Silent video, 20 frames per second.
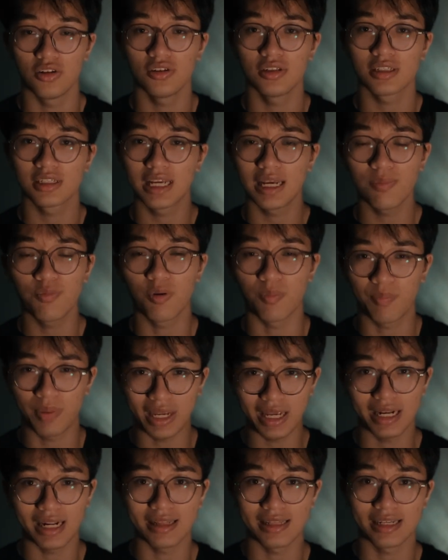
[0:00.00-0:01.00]
you just keep
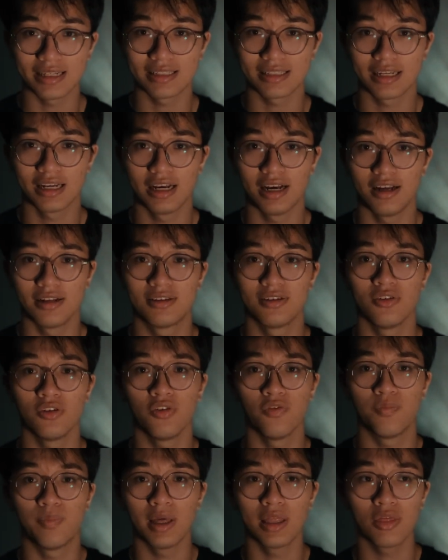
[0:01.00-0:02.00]
repeating this until
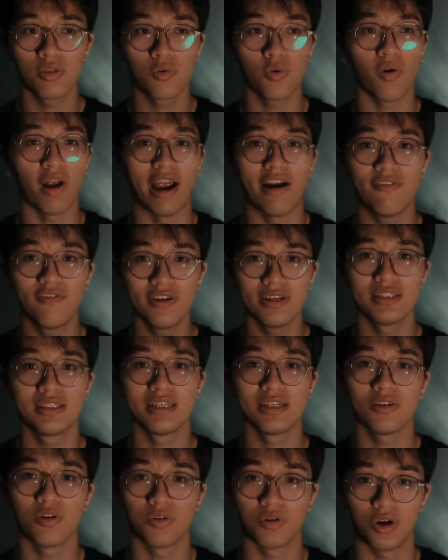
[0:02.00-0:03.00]
you've been through every
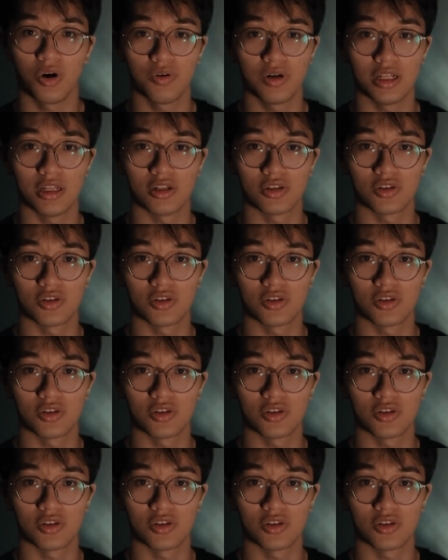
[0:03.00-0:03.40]
single node in the